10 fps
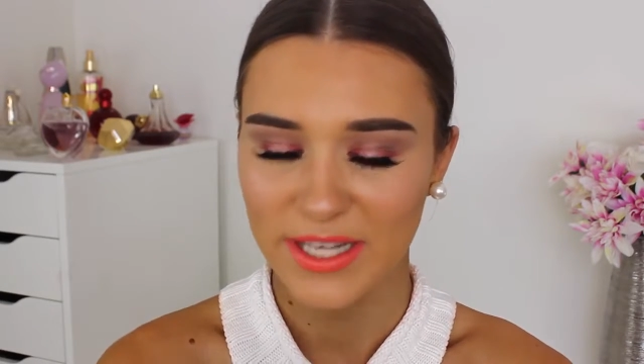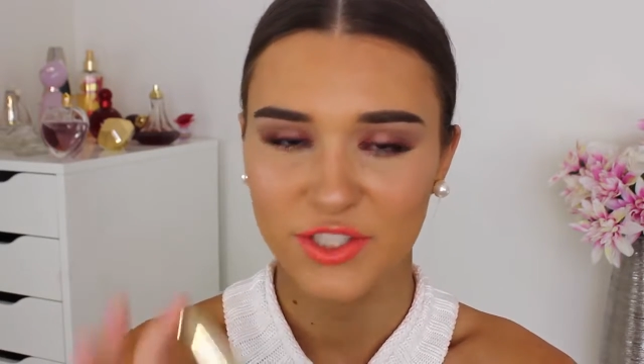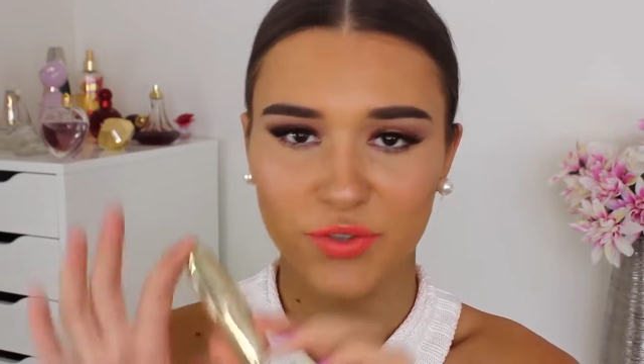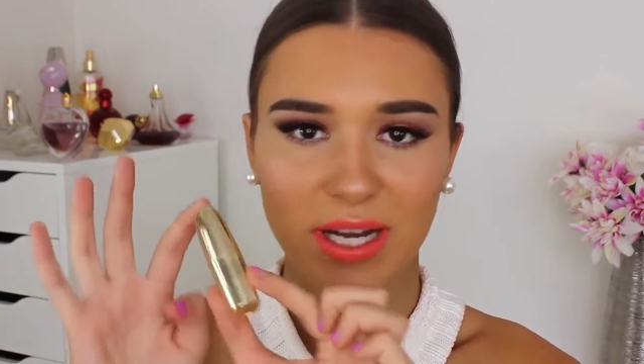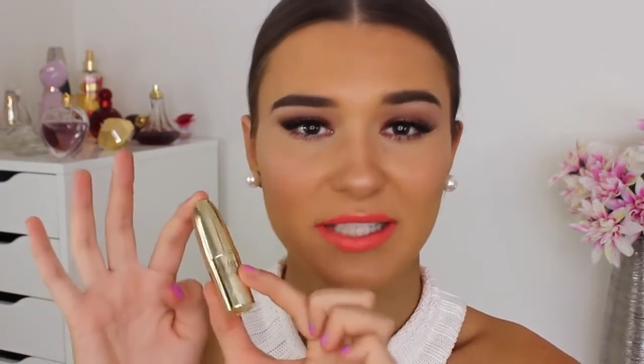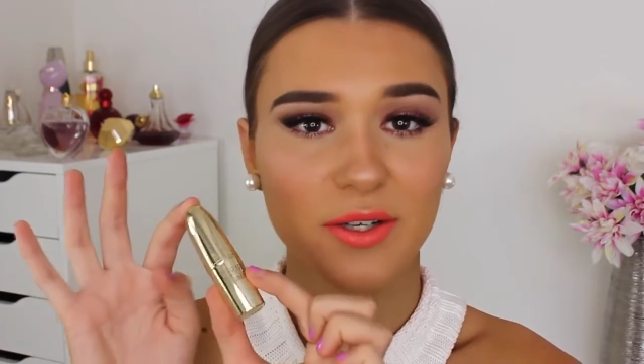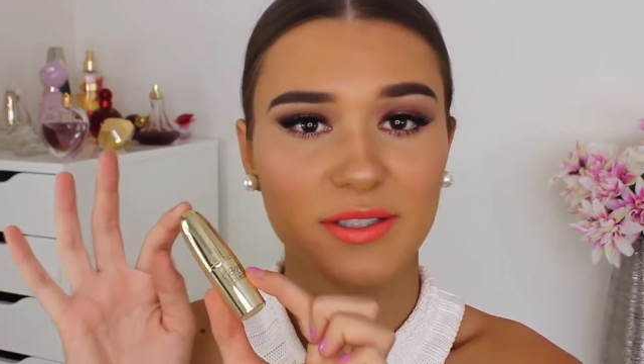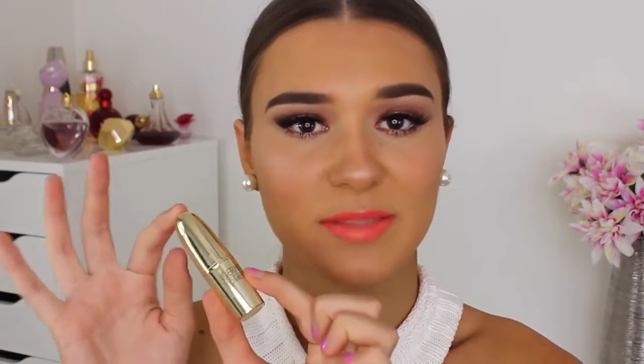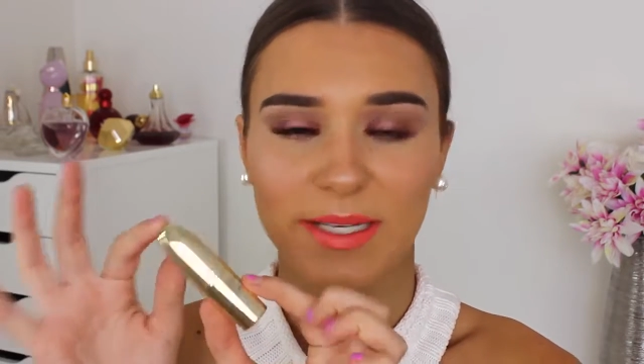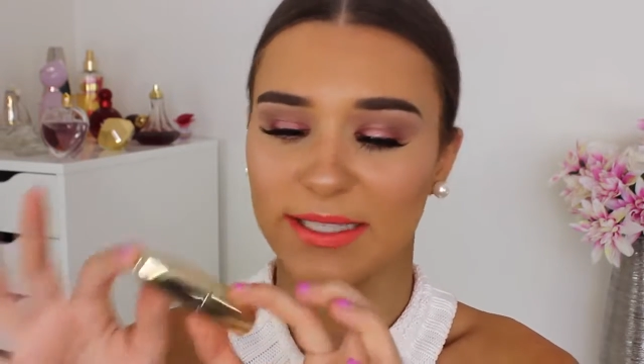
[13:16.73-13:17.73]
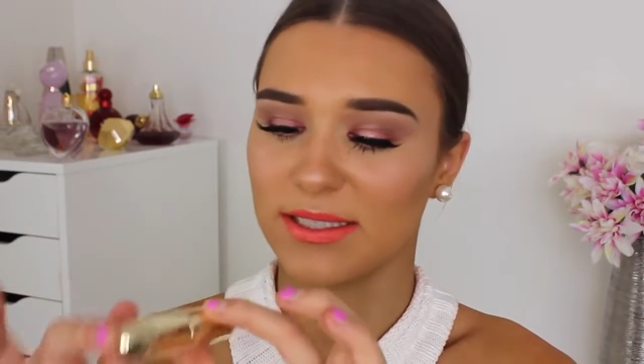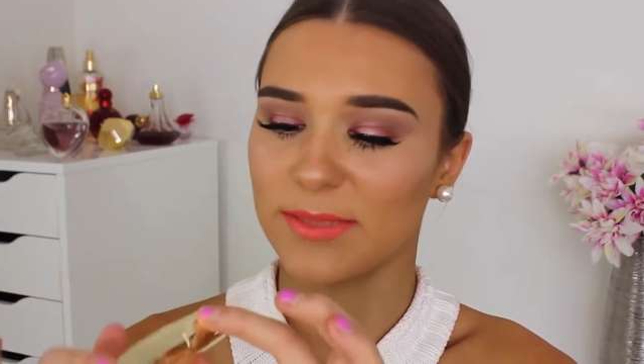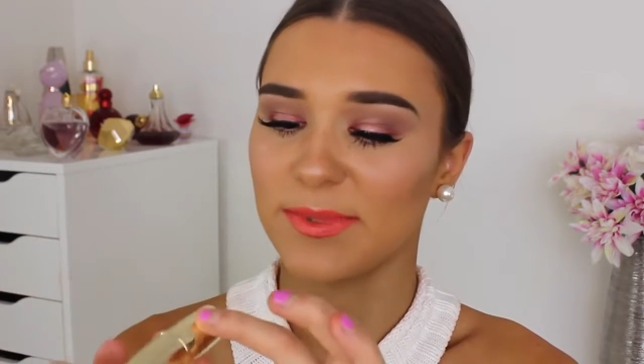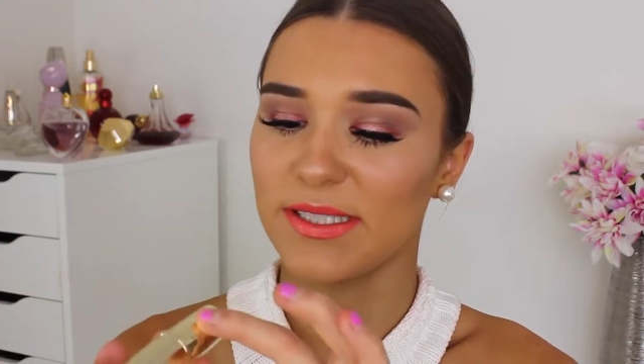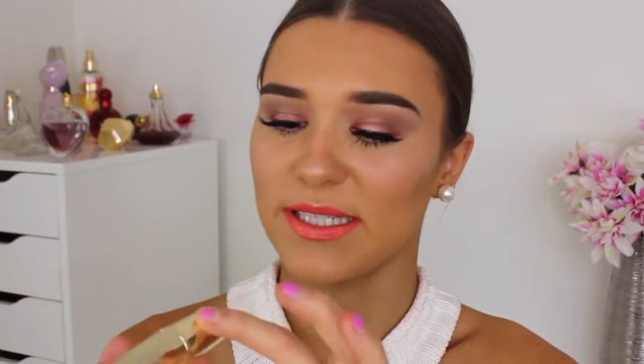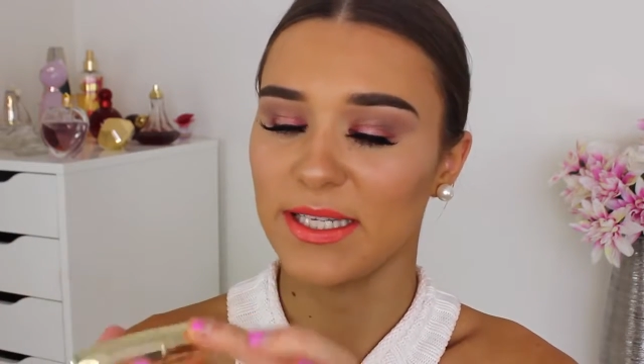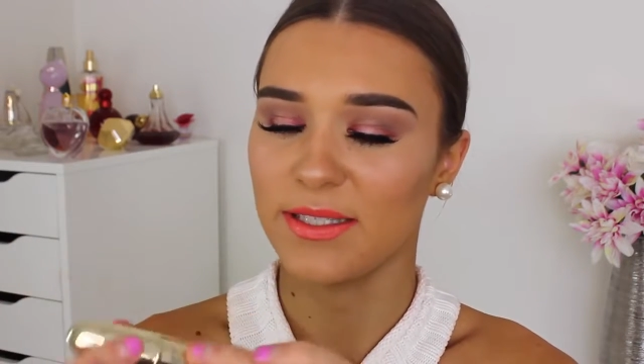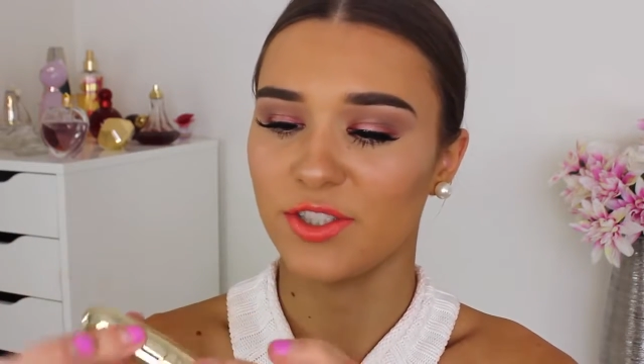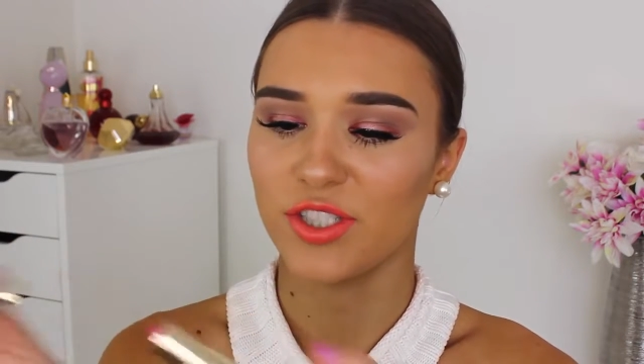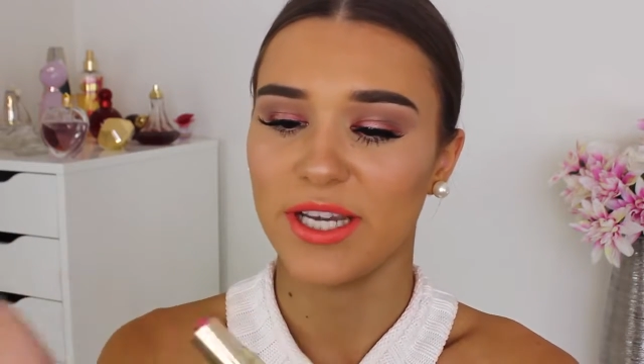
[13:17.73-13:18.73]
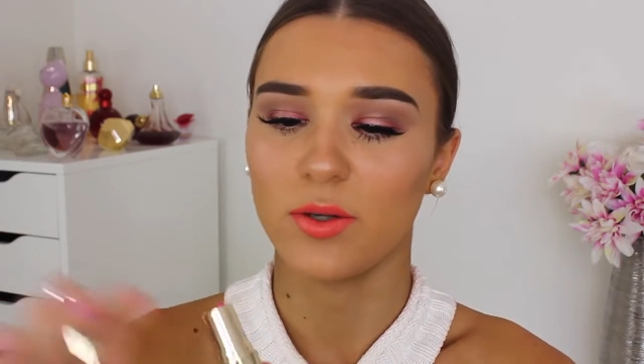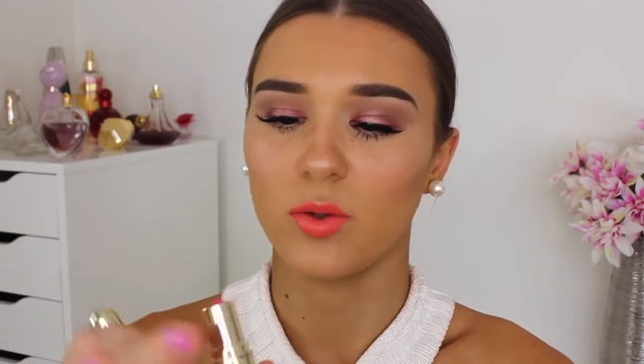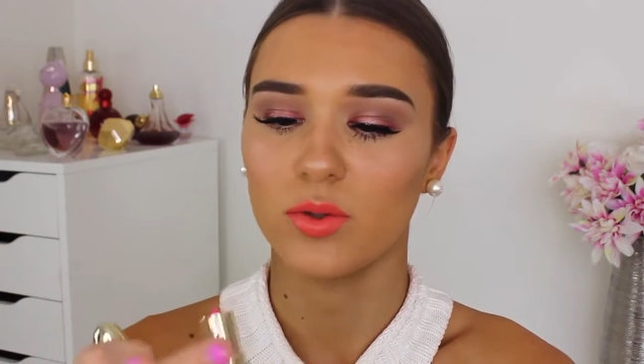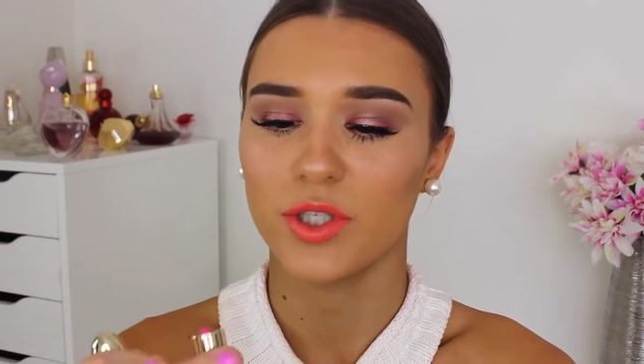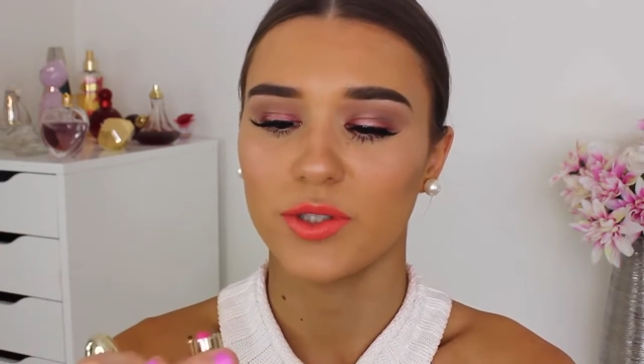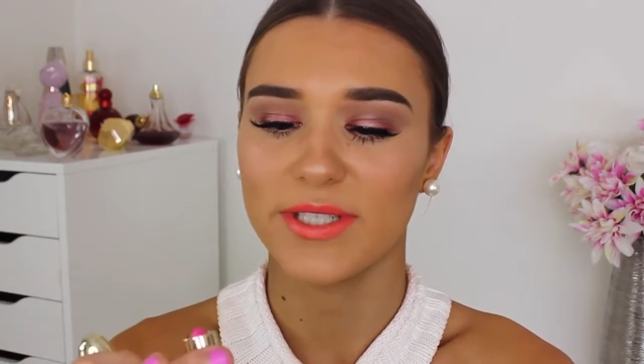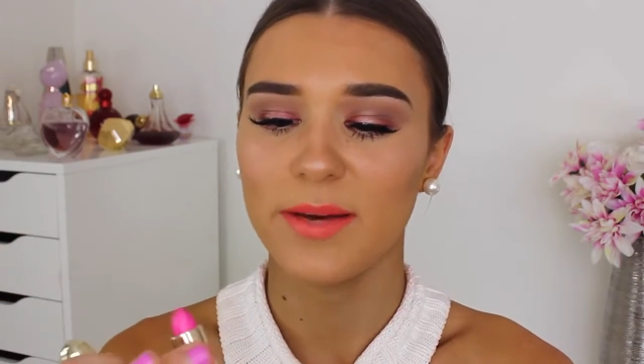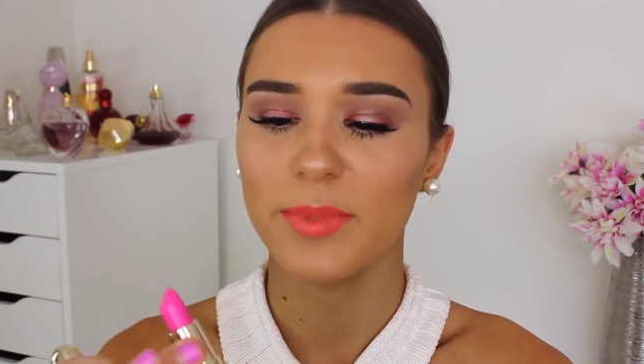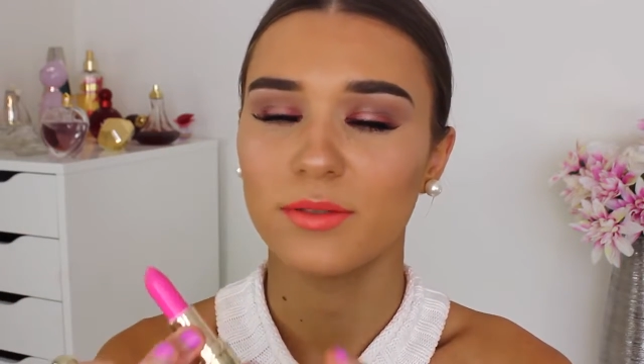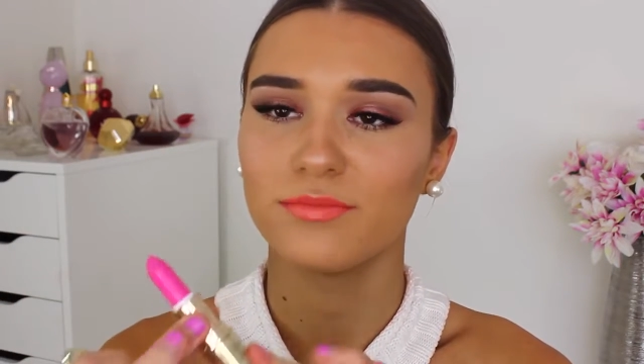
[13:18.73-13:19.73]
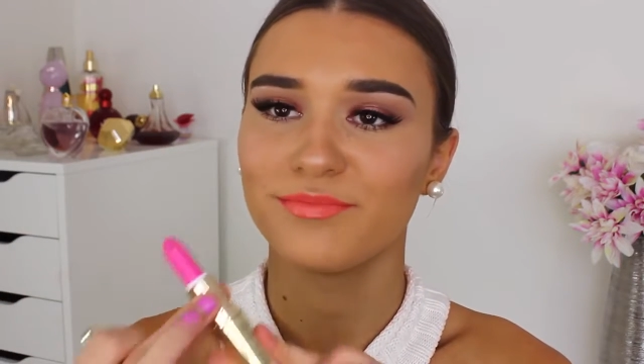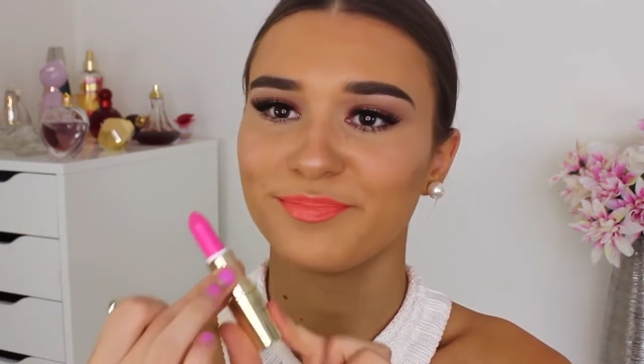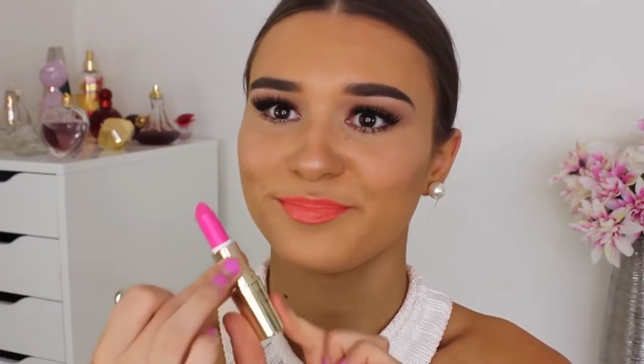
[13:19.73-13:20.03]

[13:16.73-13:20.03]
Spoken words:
my Gerard Cosmetics lipstick in the shade All Dolled Up.